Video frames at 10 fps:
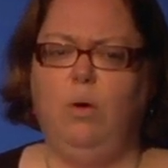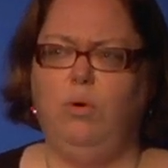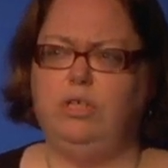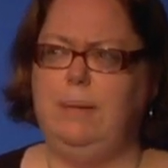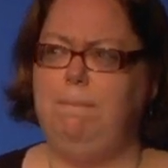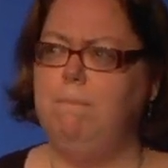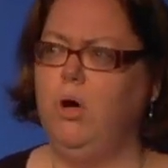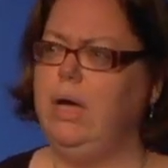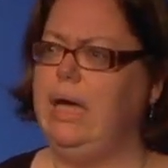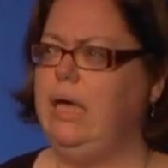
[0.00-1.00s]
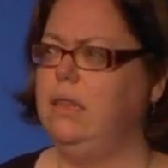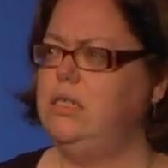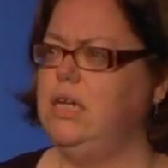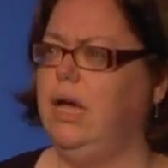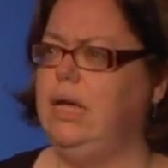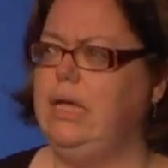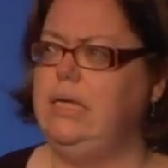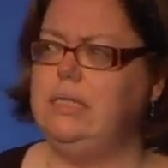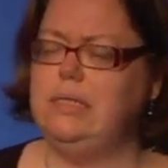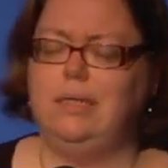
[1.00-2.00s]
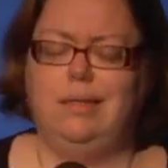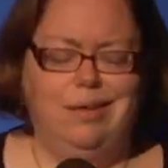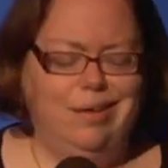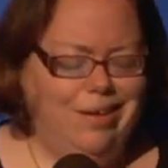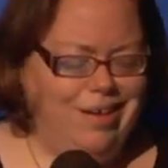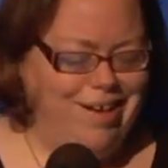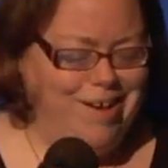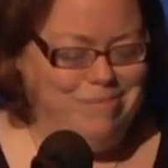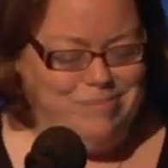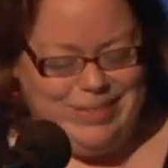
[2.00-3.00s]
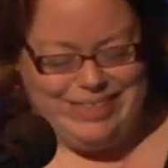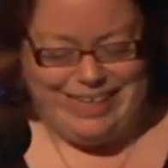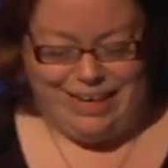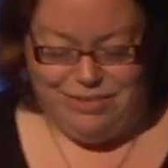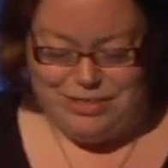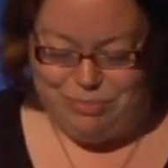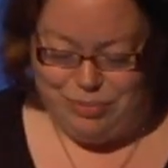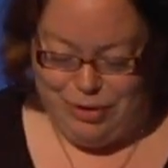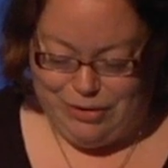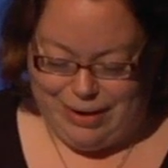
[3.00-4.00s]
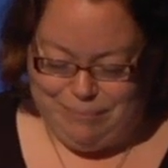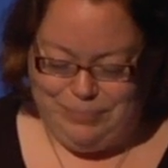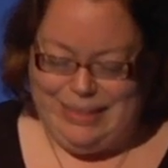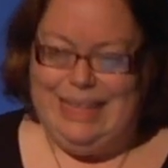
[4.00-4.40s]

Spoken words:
watching Monkey, the Chinese television programme.